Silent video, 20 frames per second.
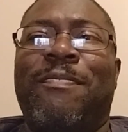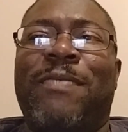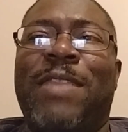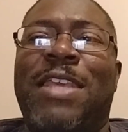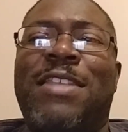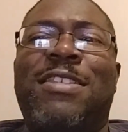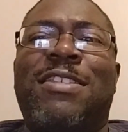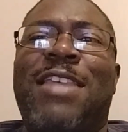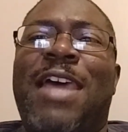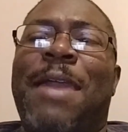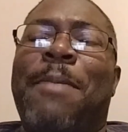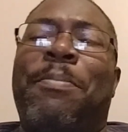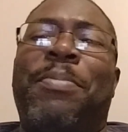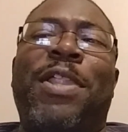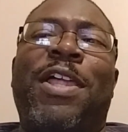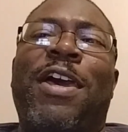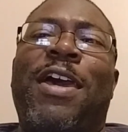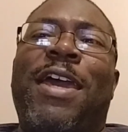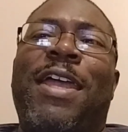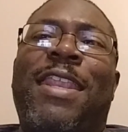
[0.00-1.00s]
just like
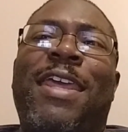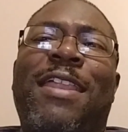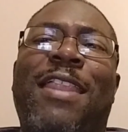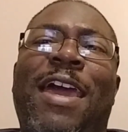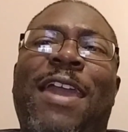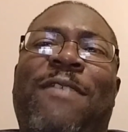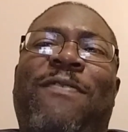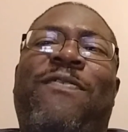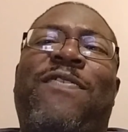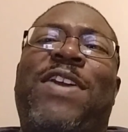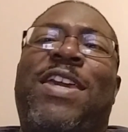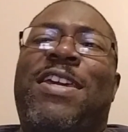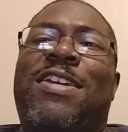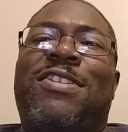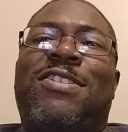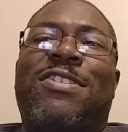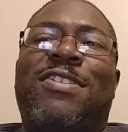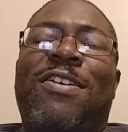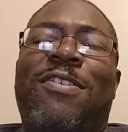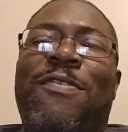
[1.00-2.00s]
blood. They like
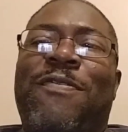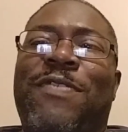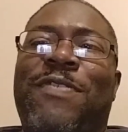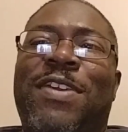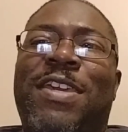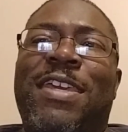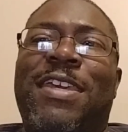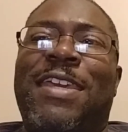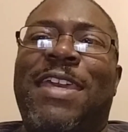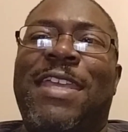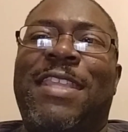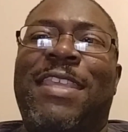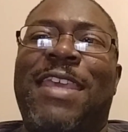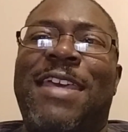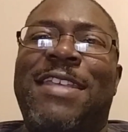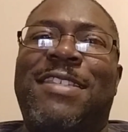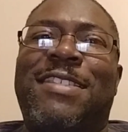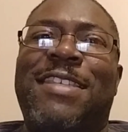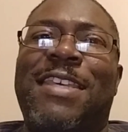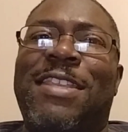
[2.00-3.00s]
fish. So if you can get
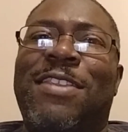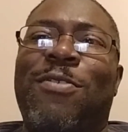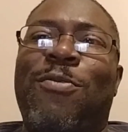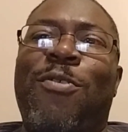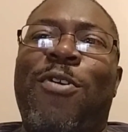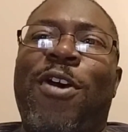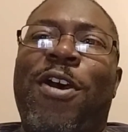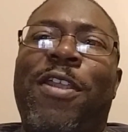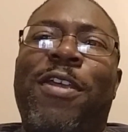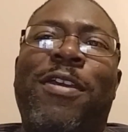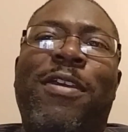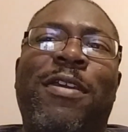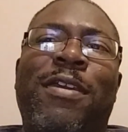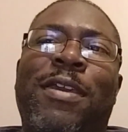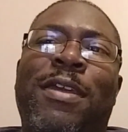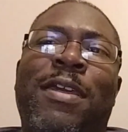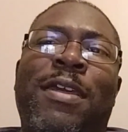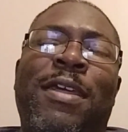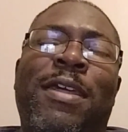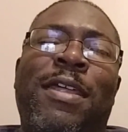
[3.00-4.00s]
that scent in the water,
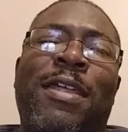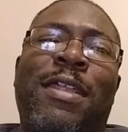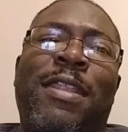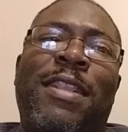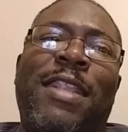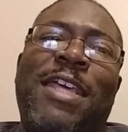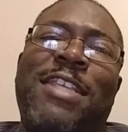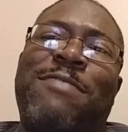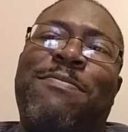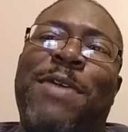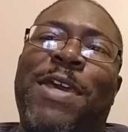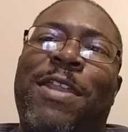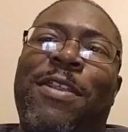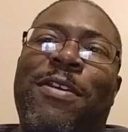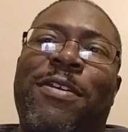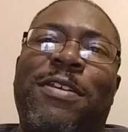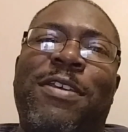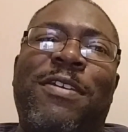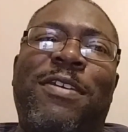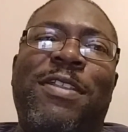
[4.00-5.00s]
that's
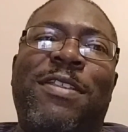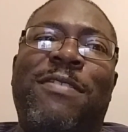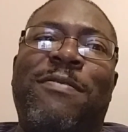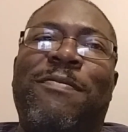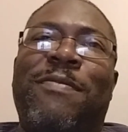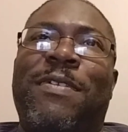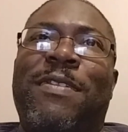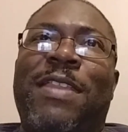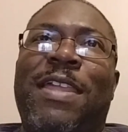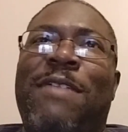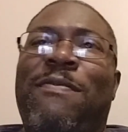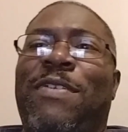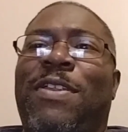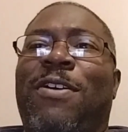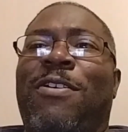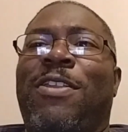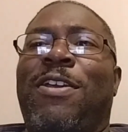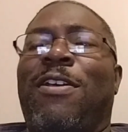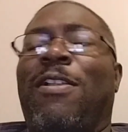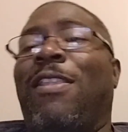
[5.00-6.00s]
better. You can leave it
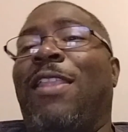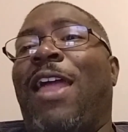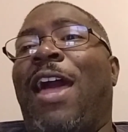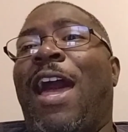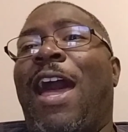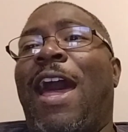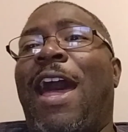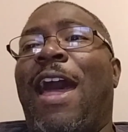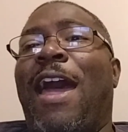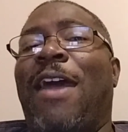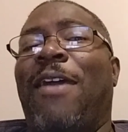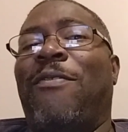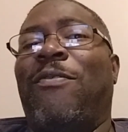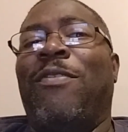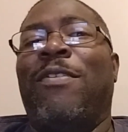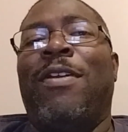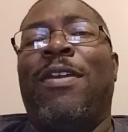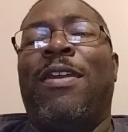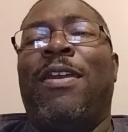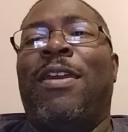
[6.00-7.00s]
on there live
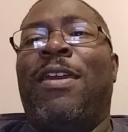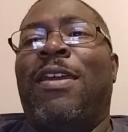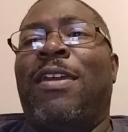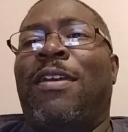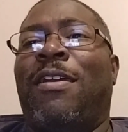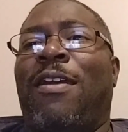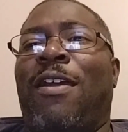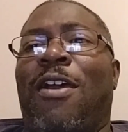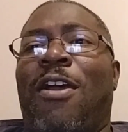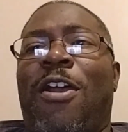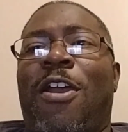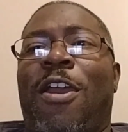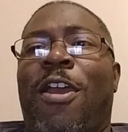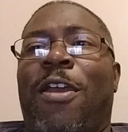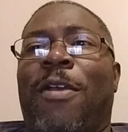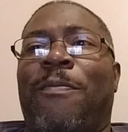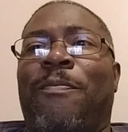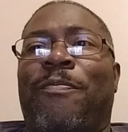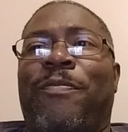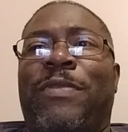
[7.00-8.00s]

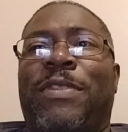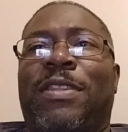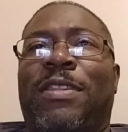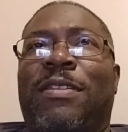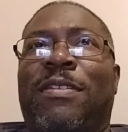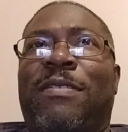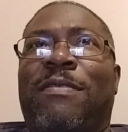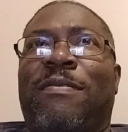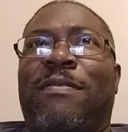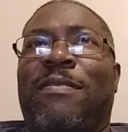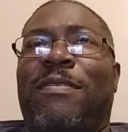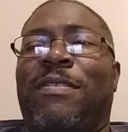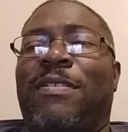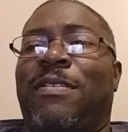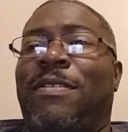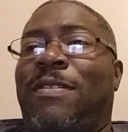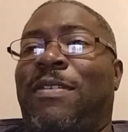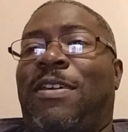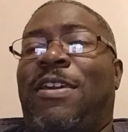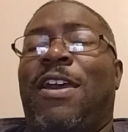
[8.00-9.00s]
or
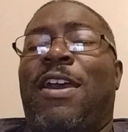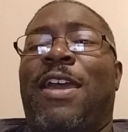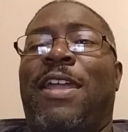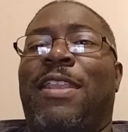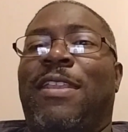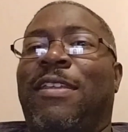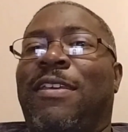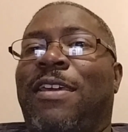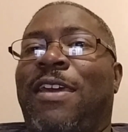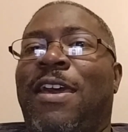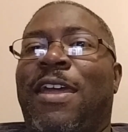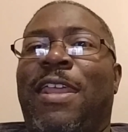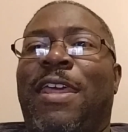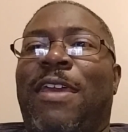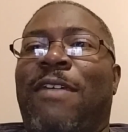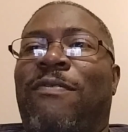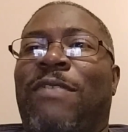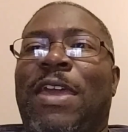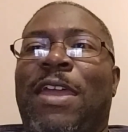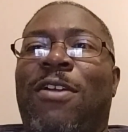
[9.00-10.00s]
cut it.
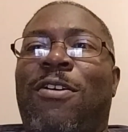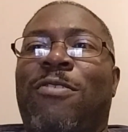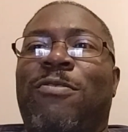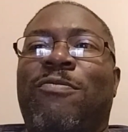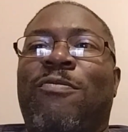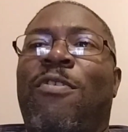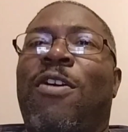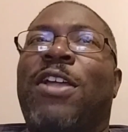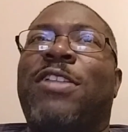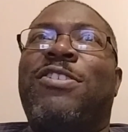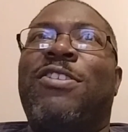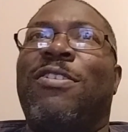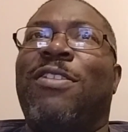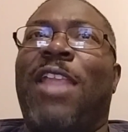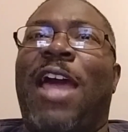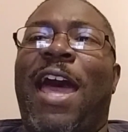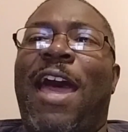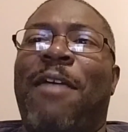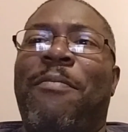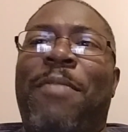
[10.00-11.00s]
If they don't want your
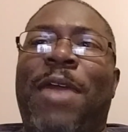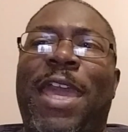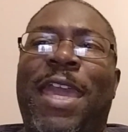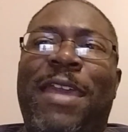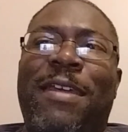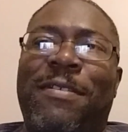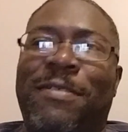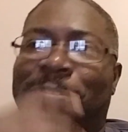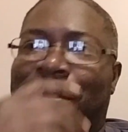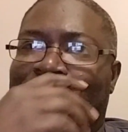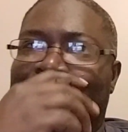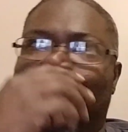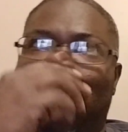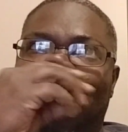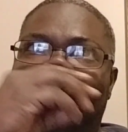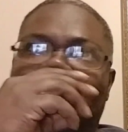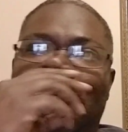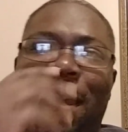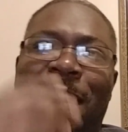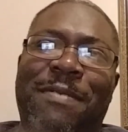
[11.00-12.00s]
live bait, because
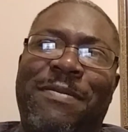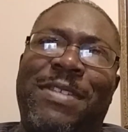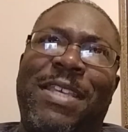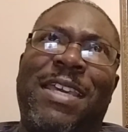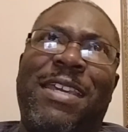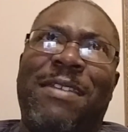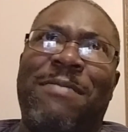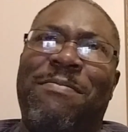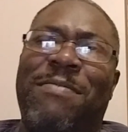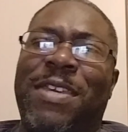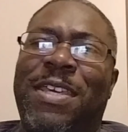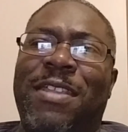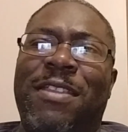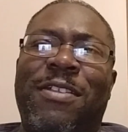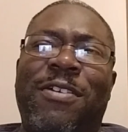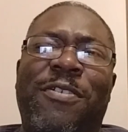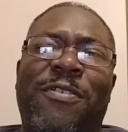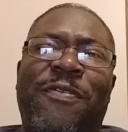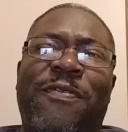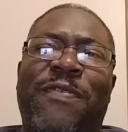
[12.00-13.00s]
sometimes they can be a
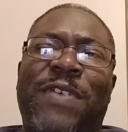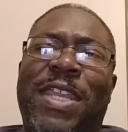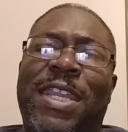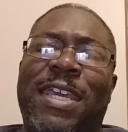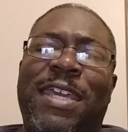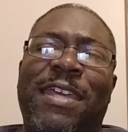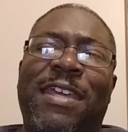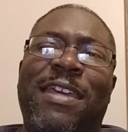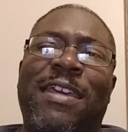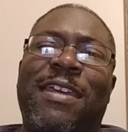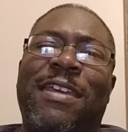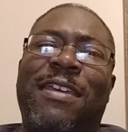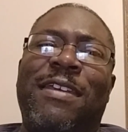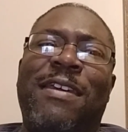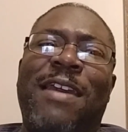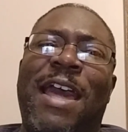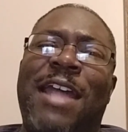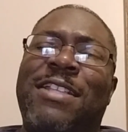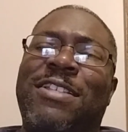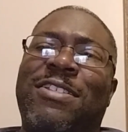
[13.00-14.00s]
little finicky,
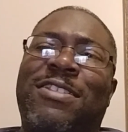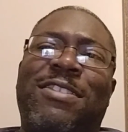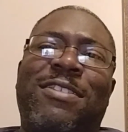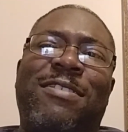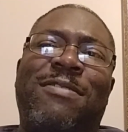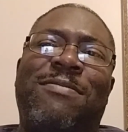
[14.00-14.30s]
I just